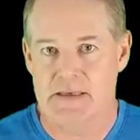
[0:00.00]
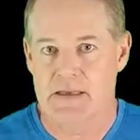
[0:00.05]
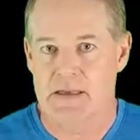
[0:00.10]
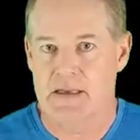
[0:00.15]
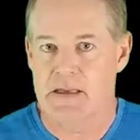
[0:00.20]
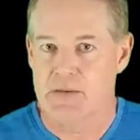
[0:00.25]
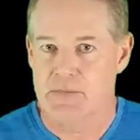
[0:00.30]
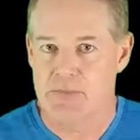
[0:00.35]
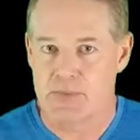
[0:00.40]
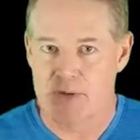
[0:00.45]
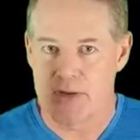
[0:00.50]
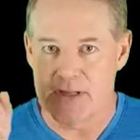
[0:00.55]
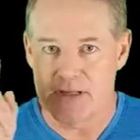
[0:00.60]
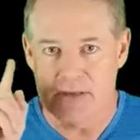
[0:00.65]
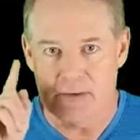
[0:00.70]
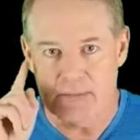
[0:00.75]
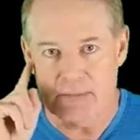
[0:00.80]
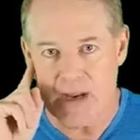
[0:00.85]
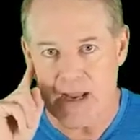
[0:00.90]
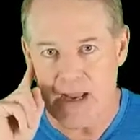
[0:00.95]
Put in your
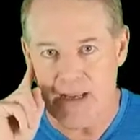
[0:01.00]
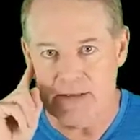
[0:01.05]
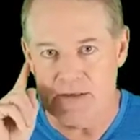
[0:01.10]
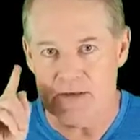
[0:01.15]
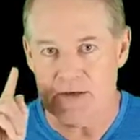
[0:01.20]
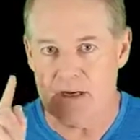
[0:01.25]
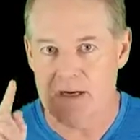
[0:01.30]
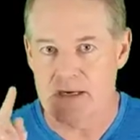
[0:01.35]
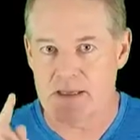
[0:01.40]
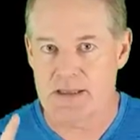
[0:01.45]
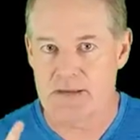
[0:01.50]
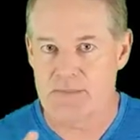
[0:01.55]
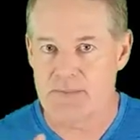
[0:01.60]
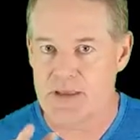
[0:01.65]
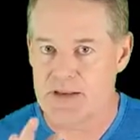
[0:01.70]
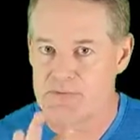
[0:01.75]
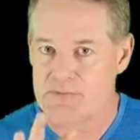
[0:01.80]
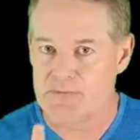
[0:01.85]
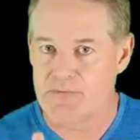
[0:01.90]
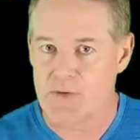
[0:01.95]
mind you're going to commit and
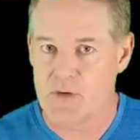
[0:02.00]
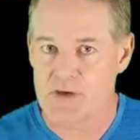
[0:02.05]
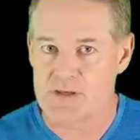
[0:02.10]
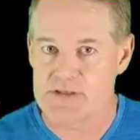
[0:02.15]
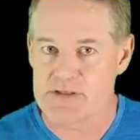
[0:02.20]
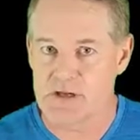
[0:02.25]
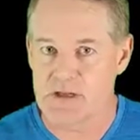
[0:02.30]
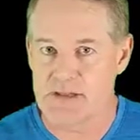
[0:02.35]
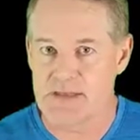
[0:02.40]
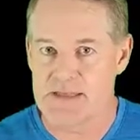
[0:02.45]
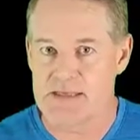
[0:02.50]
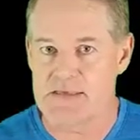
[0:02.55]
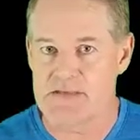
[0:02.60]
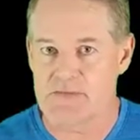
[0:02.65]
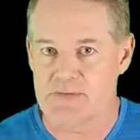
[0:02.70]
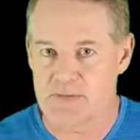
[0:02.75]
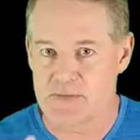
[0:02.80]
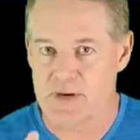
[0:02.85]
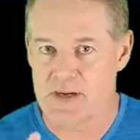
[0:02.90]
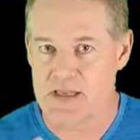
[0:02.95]
focus on this for a
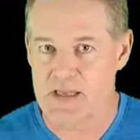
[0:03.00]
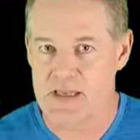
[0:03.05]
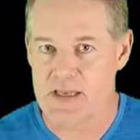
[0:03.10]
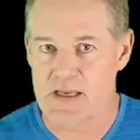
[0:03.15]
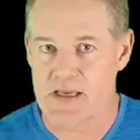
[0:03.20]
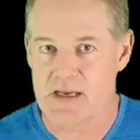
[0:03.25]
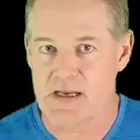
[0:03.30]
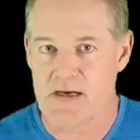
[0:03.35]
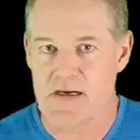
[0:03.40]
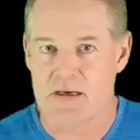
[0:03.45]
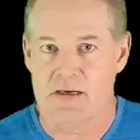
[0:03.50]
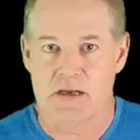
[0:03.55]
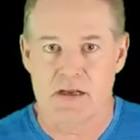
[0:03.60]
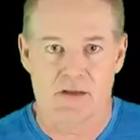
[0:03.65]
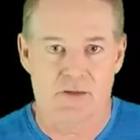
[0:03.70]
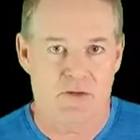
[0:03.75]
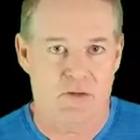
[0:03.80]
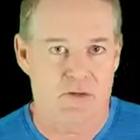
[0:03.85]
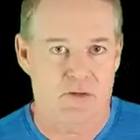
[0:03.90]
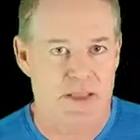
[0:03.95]
year. Don't
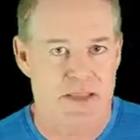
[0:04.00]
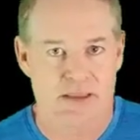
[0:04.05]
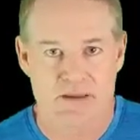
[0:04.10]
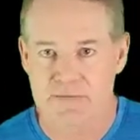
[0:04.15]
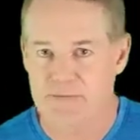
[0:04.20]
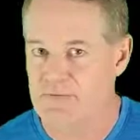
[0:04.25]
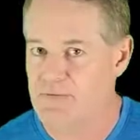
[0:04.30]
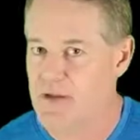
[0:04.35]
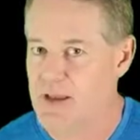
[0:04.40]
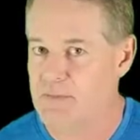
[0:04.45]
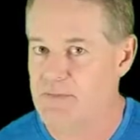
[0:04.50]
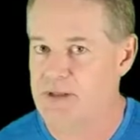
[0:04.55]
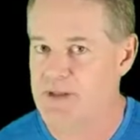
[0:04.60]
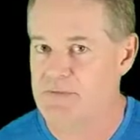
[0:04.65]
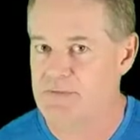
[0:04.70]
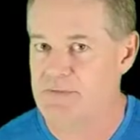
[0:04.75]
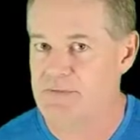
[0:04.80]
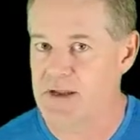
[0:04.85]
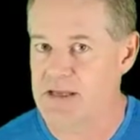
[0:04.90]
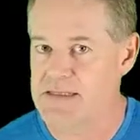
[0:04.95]
let your family and
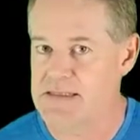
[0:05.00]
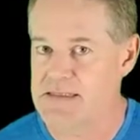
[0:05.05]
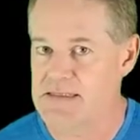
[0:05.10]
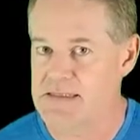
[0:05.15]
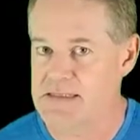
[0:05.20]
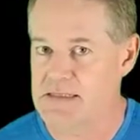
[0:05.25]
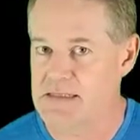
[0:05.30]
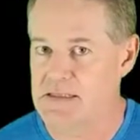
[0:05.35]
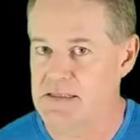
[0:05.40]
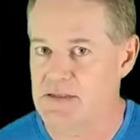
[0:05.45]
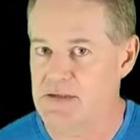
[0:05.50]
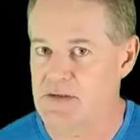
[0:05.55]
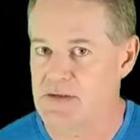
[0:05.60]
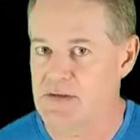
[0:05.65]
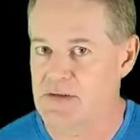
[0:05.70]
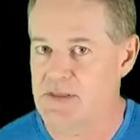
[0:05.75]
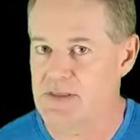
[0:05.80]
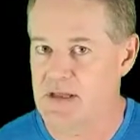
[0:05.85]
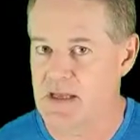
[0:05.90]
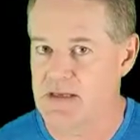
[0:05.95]
friends steal your
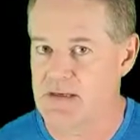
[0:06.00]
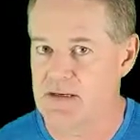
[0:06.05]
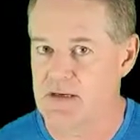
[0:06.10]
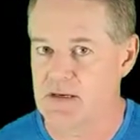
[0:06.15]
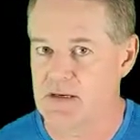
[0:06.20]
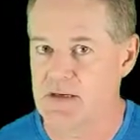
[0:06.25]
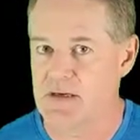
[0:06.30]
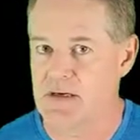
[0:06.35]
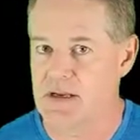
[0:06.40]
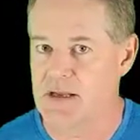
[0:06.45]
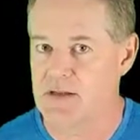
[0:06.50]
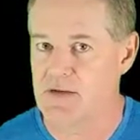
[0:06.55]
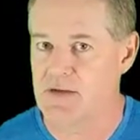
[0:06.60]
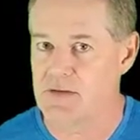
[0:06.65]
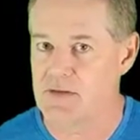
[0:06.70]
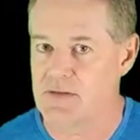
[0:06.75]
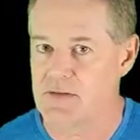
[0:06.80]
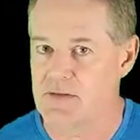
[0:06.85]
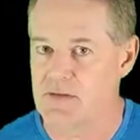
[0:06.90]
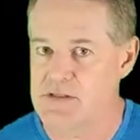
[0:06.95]
thunder and your
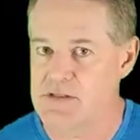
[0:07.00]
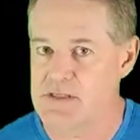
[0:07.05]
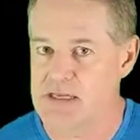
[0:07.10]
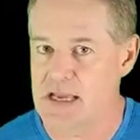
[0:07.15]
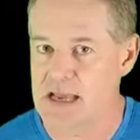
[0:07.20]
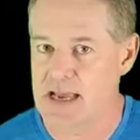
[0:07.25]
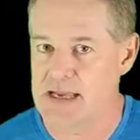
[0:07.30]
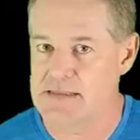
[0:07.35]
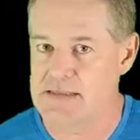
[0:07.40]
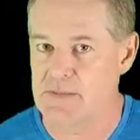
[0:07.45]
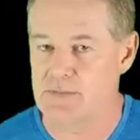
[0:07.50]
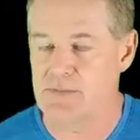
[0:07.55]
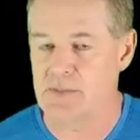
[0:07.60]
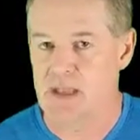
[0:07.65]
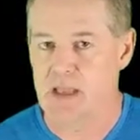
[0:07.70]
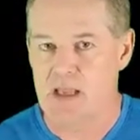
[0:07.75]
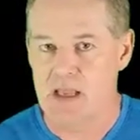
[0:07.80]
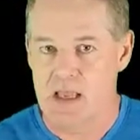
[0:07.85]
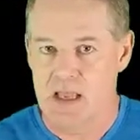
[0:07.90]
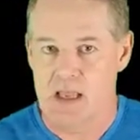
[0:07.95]
enthusiasm,
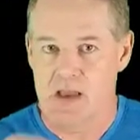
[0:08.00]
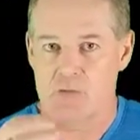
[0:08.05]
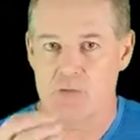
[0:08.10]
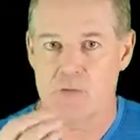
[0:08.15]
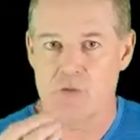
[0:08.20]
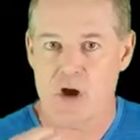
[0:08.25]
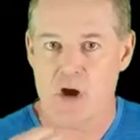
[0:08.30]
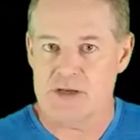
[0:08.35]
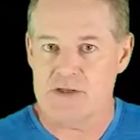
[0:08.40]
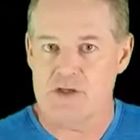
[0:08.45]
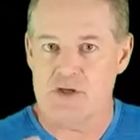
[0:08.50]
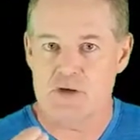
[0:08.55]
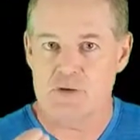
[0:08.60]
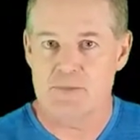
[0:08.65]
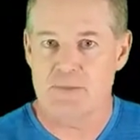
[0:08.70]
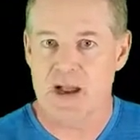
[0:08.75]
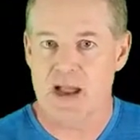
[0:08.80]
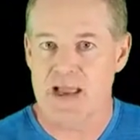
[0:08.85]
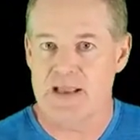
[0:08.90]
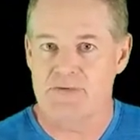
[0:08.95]
and watch your
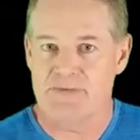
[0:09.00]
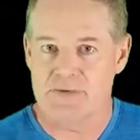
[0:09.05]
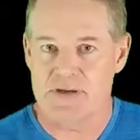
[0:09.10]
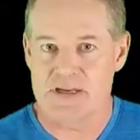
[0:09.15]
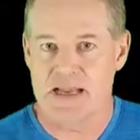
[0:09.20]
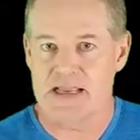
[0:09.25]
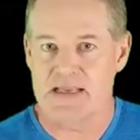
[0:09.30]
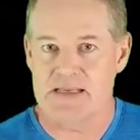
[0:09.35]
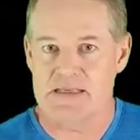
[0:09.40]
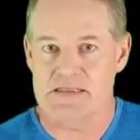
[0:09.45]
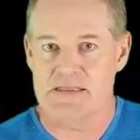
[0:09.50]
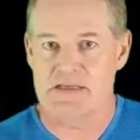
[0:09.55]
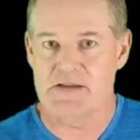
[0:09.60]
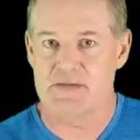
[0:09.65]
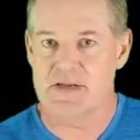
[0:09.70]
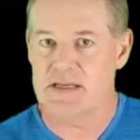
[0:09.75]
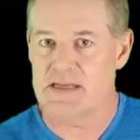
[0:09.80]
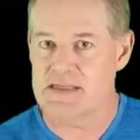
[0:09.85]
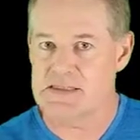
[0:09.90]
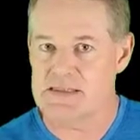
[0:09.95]
mind for negativity and
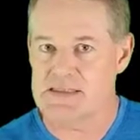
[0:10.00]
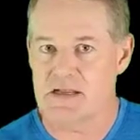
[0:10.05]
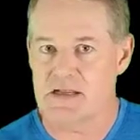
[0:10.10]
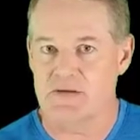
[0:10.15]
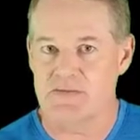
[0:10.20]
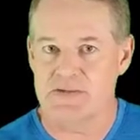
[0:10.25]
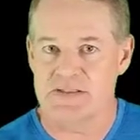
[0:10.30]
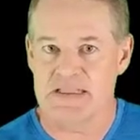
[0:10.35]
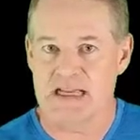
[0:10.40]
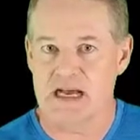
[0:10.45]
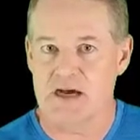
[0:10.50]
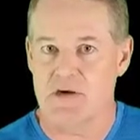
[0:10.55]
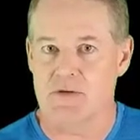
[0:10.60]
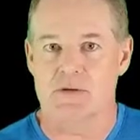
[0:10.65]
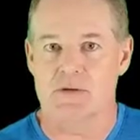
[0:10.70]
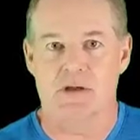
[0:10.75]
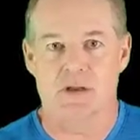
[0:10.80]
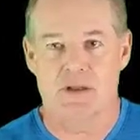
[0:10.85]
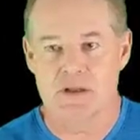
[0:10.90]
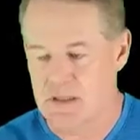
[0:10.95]

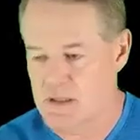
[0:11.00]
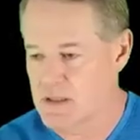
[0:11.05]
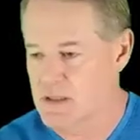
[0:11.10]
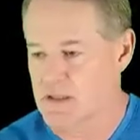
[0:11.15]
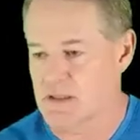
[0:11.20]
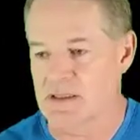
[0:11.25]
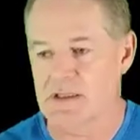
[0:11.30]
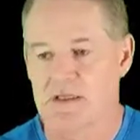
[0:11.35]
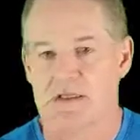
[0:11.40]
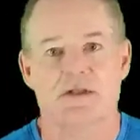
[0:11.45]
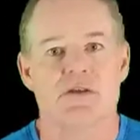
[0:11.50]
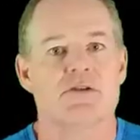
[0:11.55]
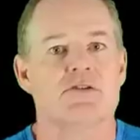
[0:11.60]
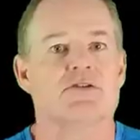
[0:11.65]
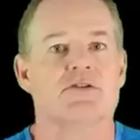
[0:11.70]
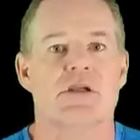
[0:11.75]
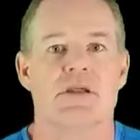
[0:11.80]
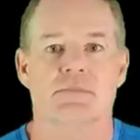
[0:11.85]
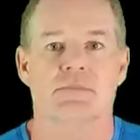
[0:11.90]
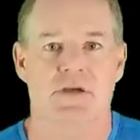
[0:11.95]
self-doubt. They'll kill your dream
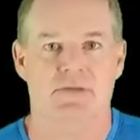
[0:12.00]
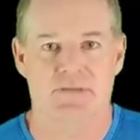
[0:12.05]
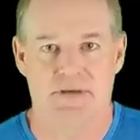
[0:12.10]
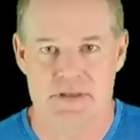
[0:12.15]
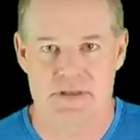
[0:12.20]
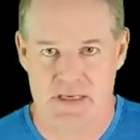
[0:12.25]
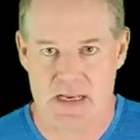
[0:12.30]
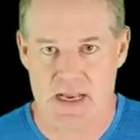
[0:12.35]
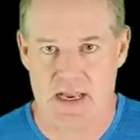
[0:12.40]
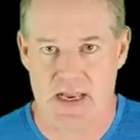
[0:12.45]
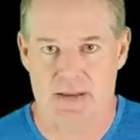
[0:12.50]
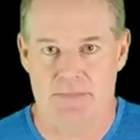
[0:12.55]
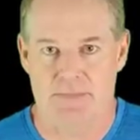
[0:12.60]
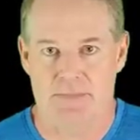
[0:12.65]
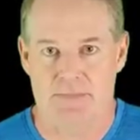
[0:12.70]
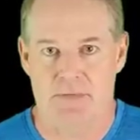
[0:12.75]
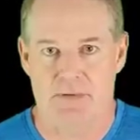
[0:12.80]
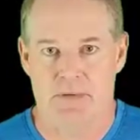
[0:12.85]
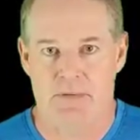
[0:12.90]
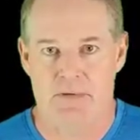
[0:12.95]
every time,
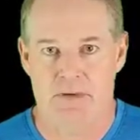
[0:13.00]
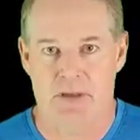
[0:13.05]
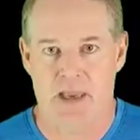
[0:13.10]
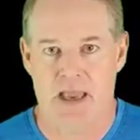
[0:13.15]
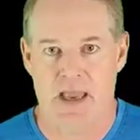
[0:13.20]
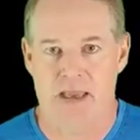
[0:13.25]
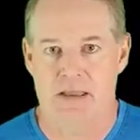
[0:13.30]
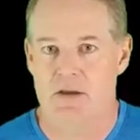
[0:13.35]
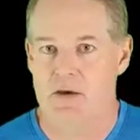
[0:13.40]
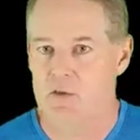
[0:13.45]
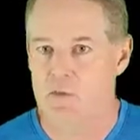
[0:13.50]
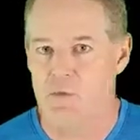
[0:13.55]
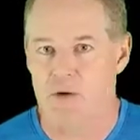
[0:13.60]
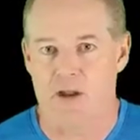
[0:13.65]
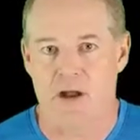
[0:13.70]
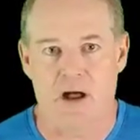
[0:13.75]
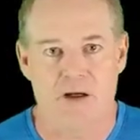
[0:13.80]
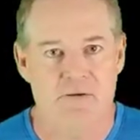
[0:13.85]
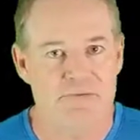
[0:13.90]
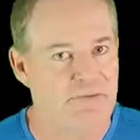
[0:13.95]
okay? We all
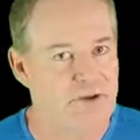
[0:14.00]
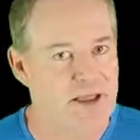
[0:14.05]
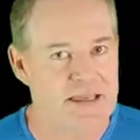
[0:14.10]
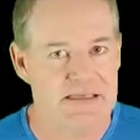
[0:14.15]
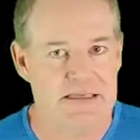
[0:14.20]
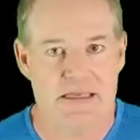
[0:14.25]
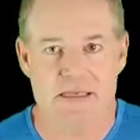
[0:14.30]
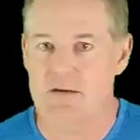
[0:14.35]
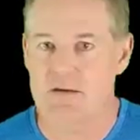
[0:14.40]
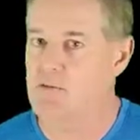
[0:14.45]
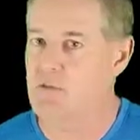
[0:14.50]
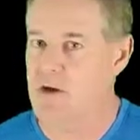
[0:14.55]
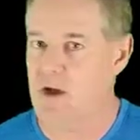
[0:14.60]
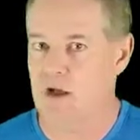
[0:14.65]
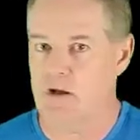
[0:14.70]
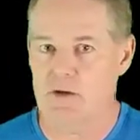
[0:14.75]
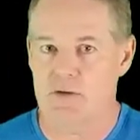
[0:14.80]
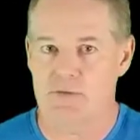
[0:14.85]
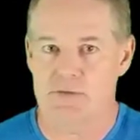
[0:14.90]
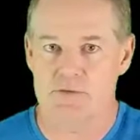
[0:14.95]
face it. We all go
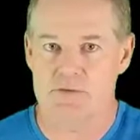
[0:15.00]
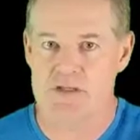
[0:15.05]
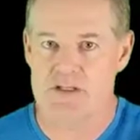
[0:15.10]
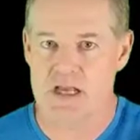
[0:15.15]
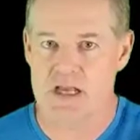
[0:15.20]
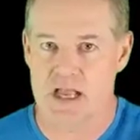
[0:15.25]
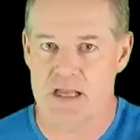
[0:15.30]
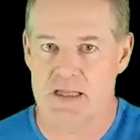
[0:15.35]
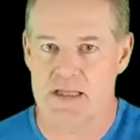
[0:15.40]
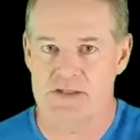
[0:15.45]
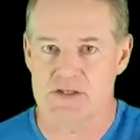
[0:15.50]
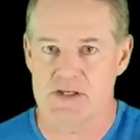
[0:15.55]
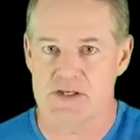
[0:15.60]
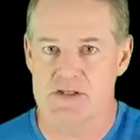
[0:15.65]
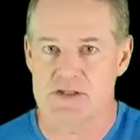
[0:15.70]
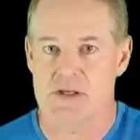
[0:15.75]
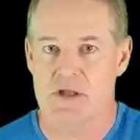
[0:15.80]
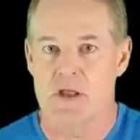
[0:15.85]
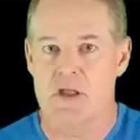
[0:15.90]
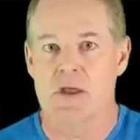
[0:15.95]
through challenges.
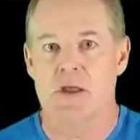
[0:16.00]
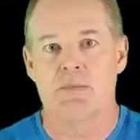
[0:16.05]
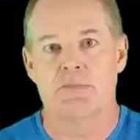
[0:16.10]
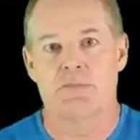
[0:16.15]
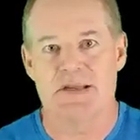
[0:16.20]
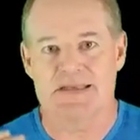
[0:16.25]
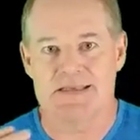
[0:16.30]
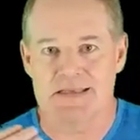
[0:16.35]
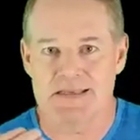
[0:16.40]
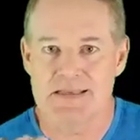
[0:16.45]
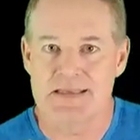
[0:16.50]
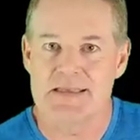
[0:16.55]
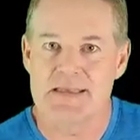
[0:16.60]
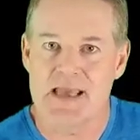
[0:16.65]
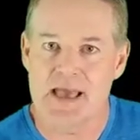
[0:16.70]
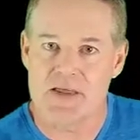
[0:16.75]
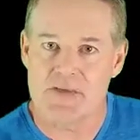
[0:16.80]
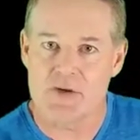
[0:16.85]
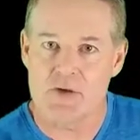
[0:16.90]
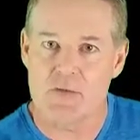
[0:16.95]
But together
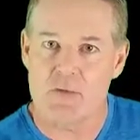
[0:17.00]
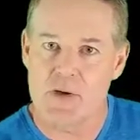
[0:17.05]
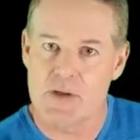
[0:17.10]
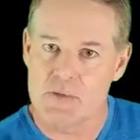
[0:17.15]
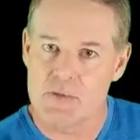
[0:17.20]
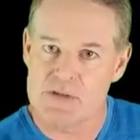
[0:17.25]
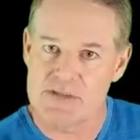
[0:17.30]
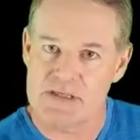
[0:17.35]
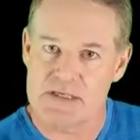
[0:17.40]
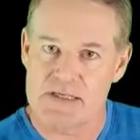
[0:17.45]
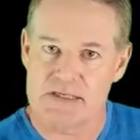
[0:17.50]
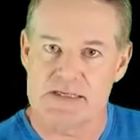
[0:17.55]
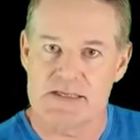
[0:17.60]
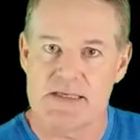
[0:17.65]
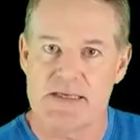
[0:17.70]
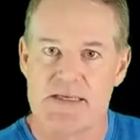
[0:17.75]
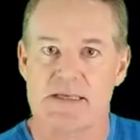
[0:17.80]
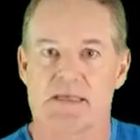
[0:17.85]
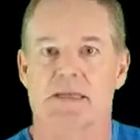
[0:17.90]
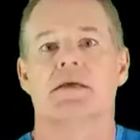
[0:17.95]
we will
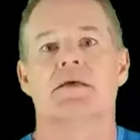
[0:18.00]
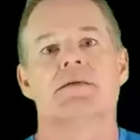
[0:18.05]
succeed.